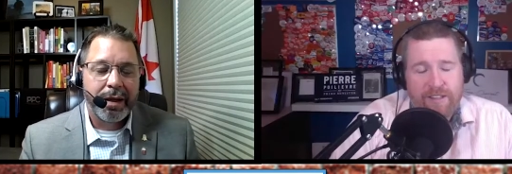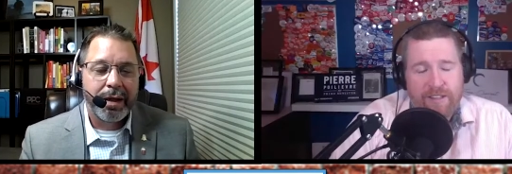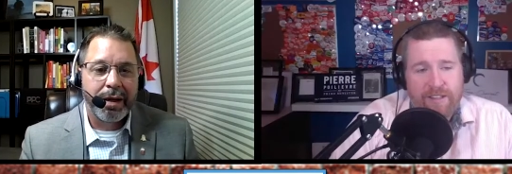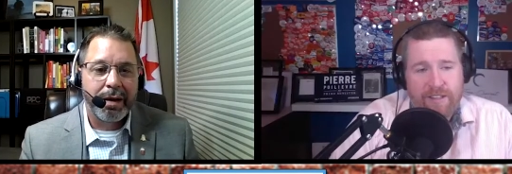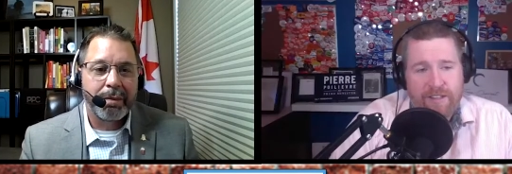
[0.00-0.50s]

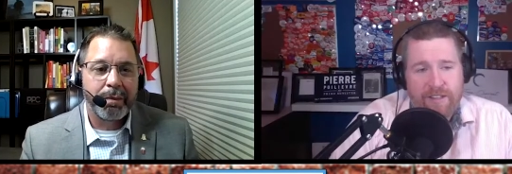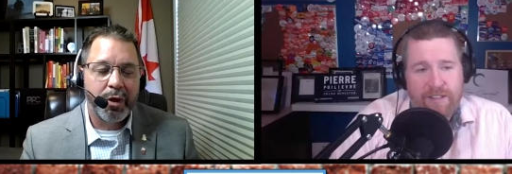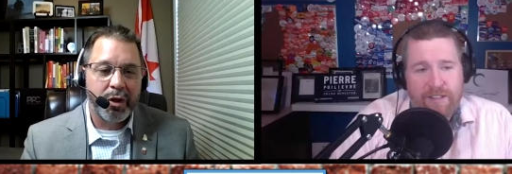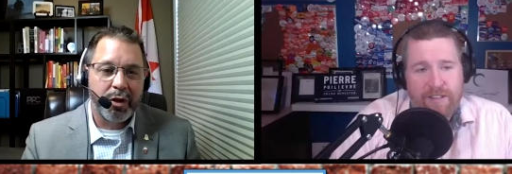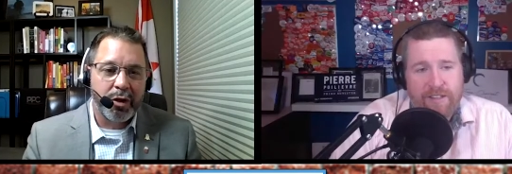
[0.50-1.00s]

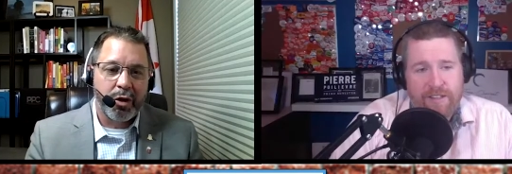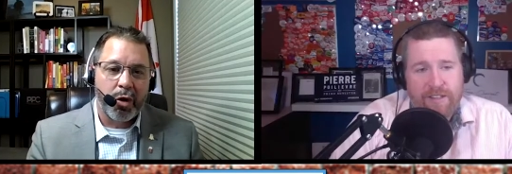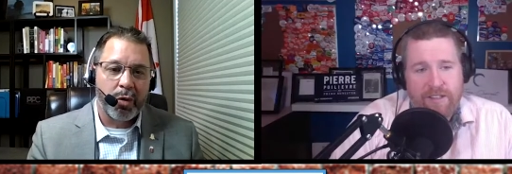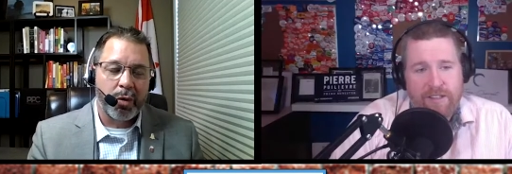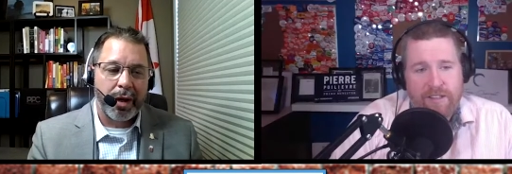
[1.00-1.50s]
Speaker 1: You
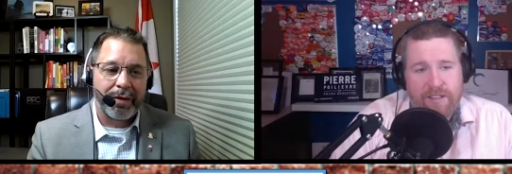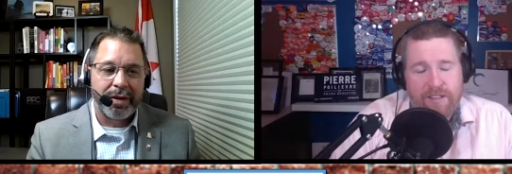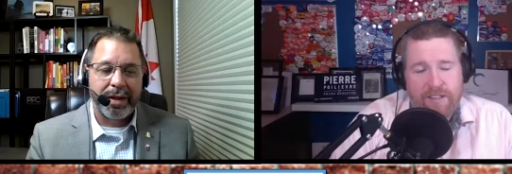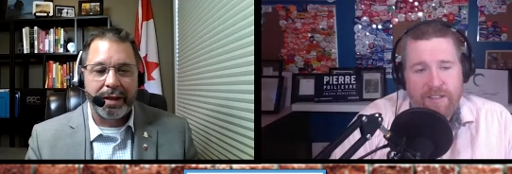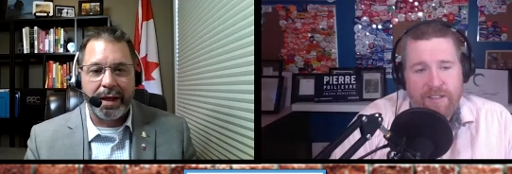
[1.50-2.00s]
know,
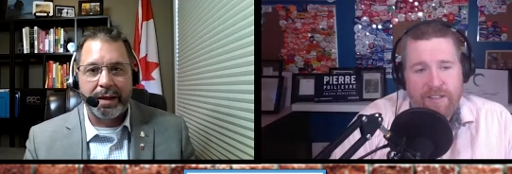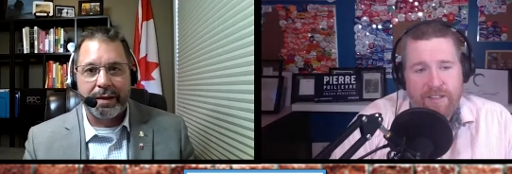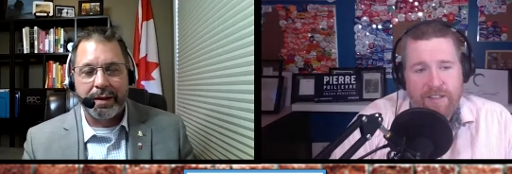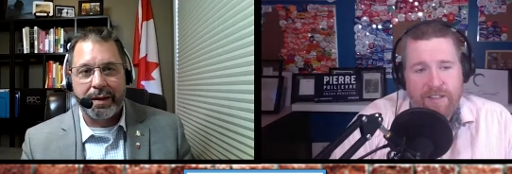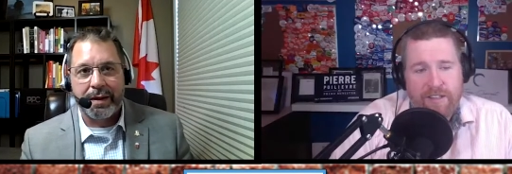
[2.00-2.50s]
everything that
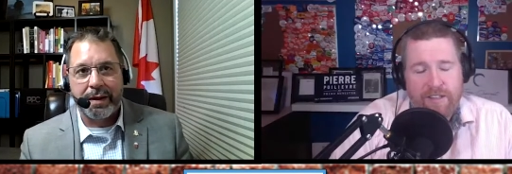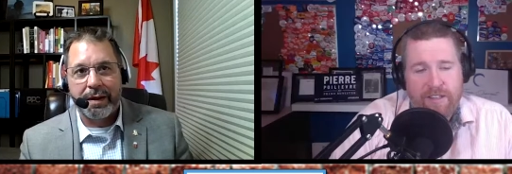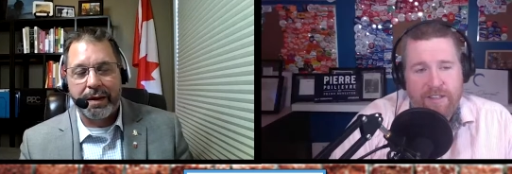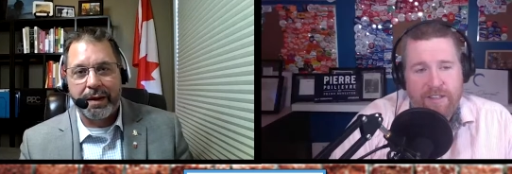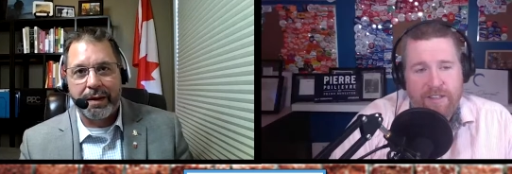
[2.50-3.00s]

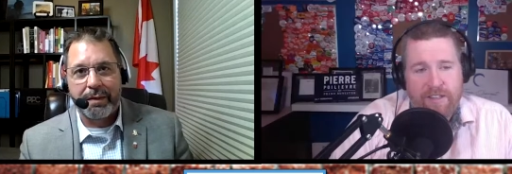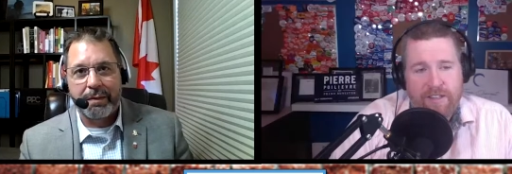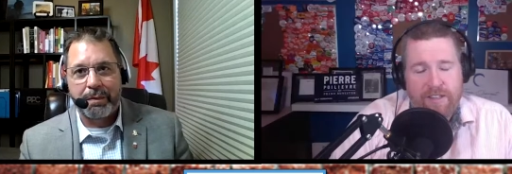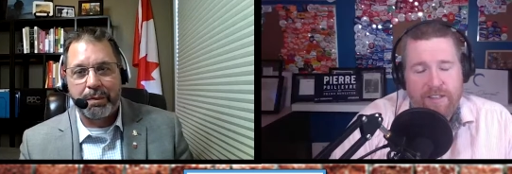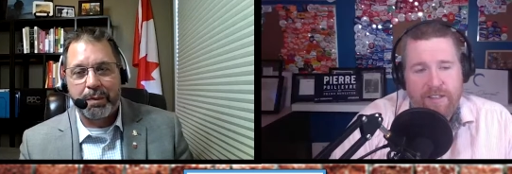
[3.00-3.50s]

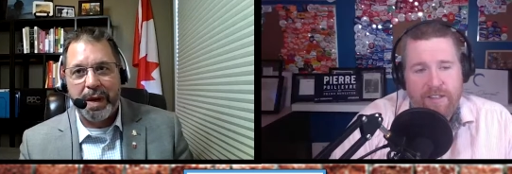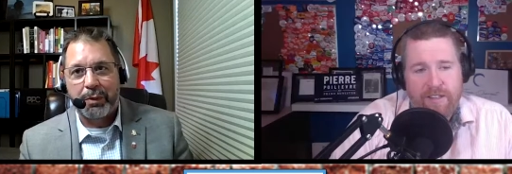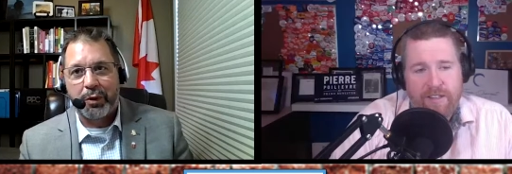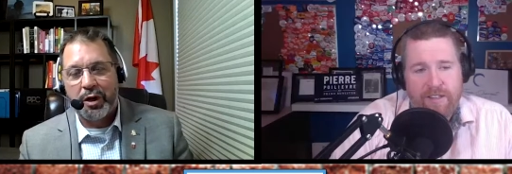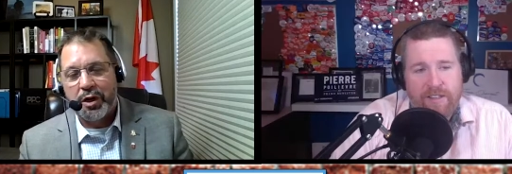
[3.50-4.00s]

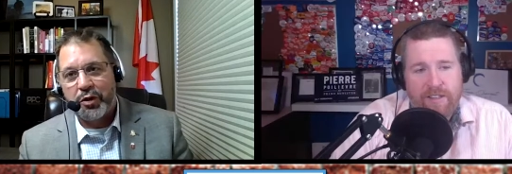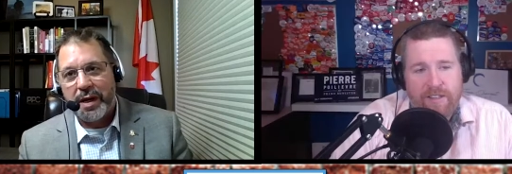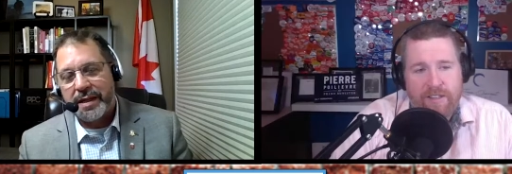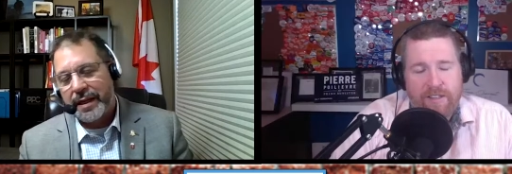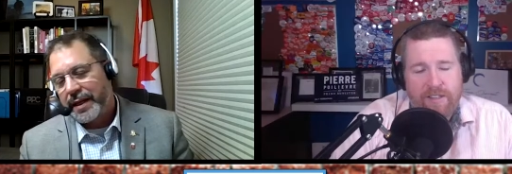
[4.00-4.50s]
people are
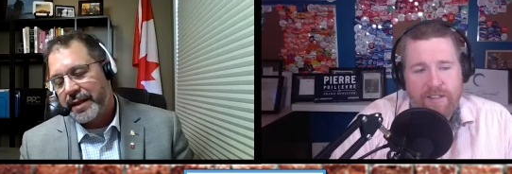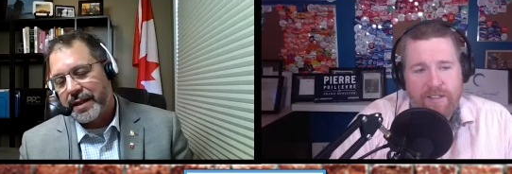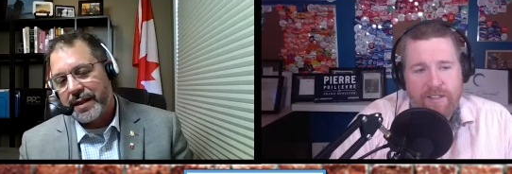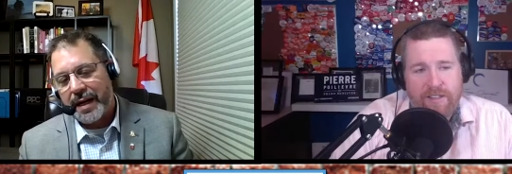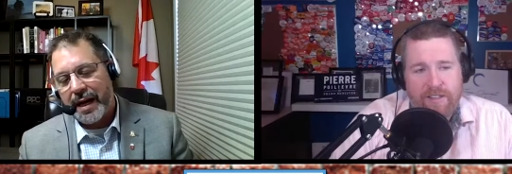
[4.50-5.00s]
addressing in
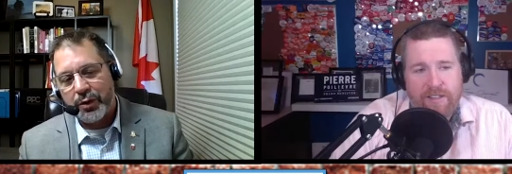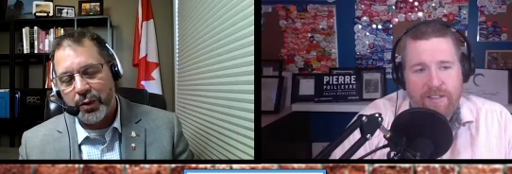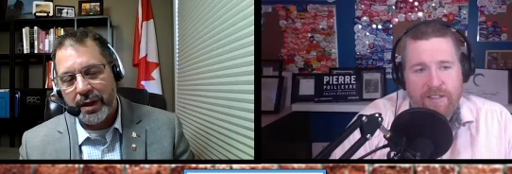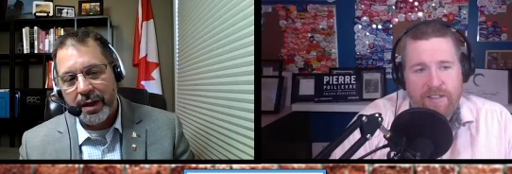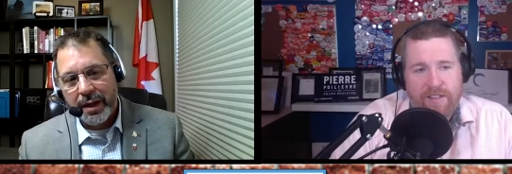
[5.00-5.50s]

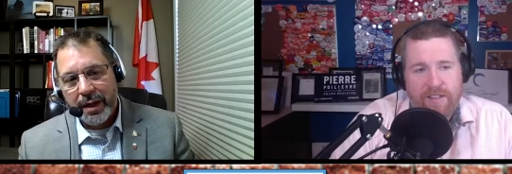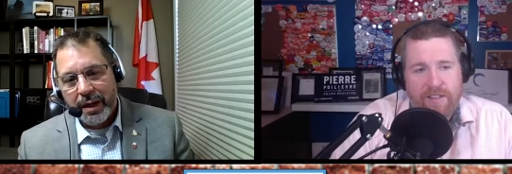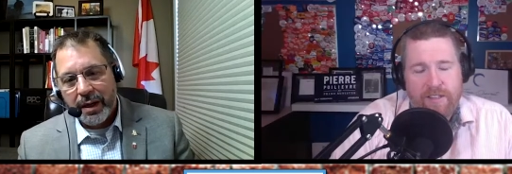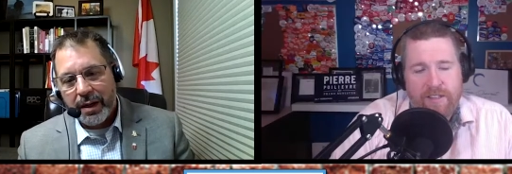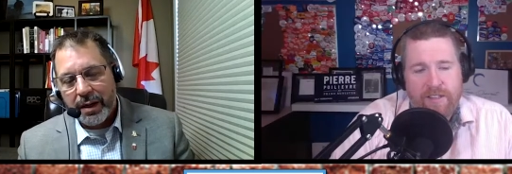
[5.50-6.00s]
Saskatchewan,
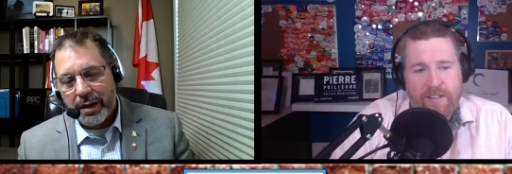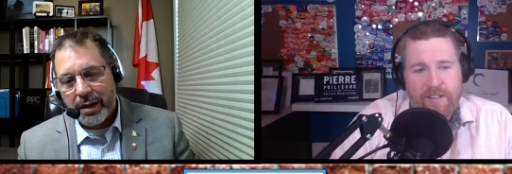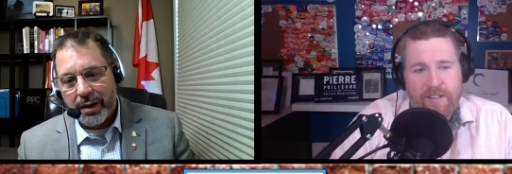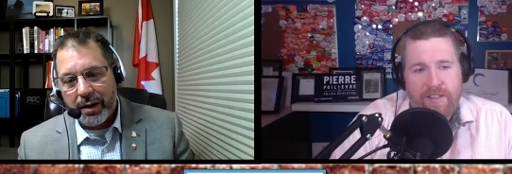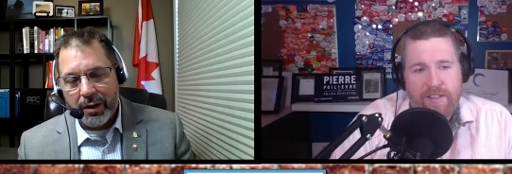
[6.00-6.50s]

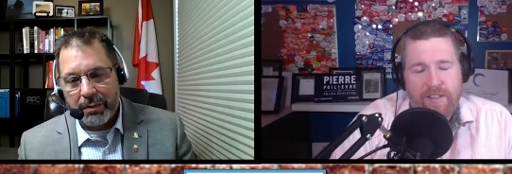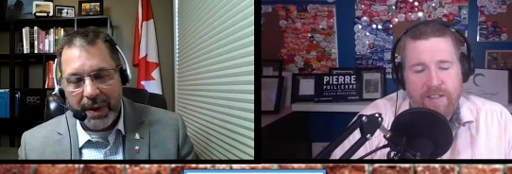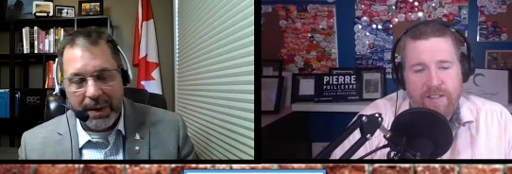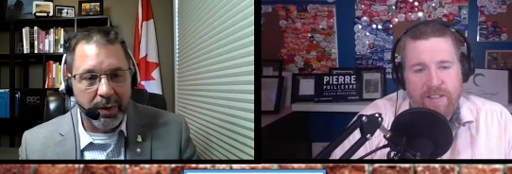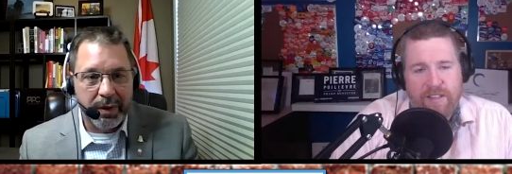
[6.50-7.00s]

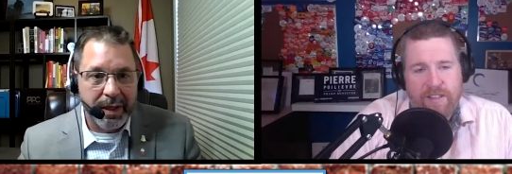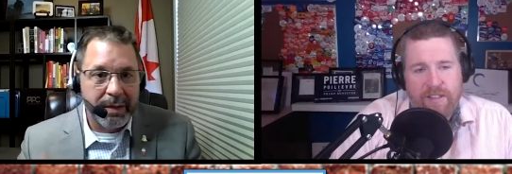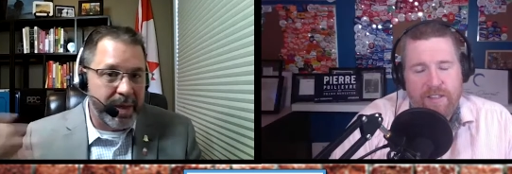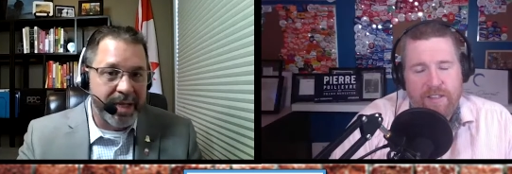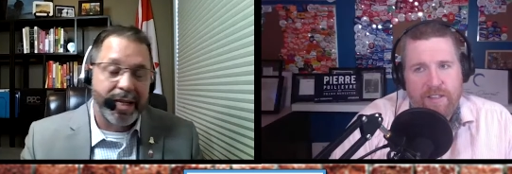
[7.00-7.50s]
people
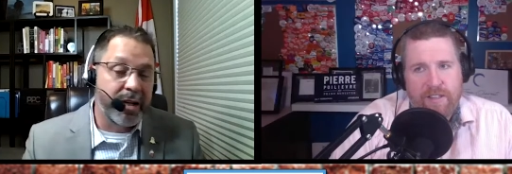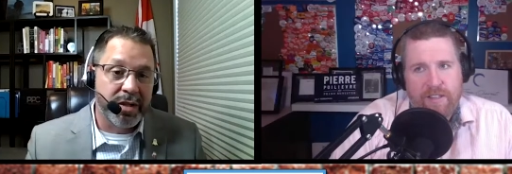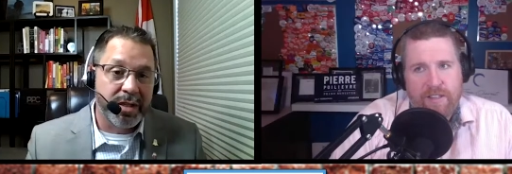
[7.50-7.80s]
in BC are